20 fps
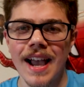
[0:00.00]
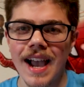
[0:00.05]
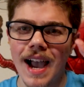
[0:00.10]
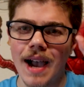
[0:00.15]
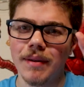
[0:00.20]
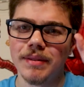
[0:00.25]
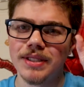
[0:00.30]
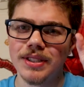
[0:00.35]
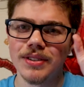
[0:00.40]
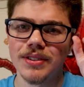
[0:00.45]

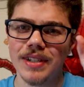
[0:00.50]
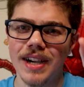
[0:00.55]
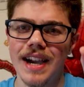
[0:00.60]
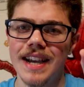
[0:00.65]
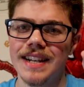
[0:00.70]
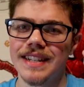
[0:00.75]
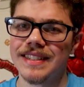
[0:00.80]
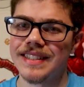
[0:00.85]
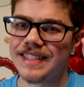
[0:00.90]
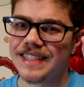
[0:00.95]
I was still
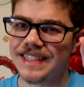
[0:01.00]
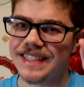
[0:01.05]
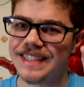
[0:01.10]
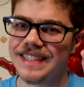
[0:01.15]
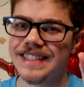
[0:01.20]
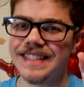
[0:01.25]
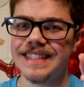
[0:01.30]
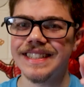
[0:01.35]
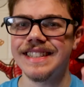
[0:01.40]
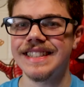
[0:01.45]
kind of
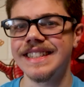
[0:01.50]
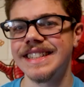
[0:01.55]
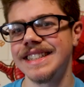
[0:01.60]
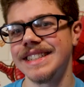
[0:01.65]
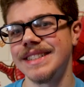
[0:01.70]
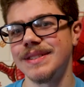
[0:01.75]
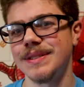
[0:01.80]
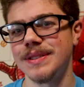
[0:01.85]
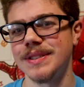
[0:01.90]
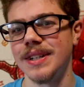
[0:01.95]
like, I
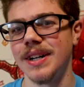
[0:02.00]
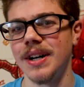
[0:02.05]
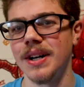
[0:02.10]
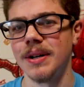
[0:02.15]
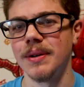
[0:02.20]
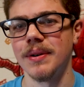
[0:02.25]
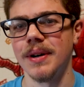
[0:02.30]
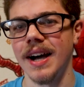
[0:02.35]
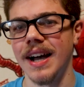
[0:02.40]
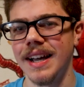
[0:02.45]
don't
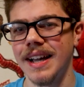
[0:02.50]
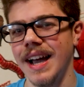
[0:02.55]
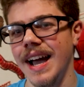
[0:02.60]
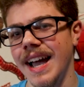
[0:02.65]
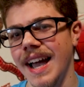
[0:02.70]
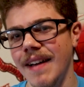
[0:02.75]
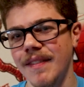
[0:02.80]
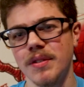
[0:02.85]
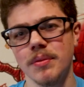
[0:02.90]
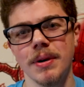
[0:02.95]
know. I
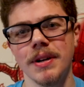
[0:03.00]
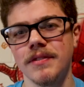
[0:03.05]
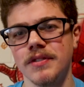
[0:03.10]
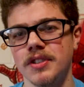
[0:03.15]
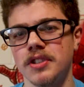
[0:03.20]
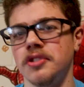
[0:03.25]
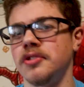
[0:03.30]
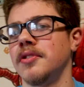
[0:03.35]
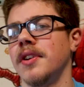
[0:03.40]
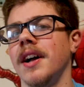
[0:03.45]
have to wait for
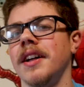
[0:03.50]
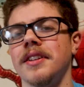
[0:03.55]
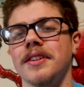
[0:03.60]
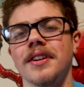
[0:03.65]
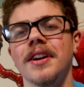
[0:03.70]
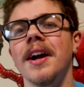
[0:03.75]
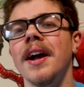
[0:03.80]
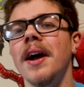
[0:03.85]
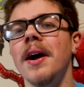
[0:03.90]
a trailer.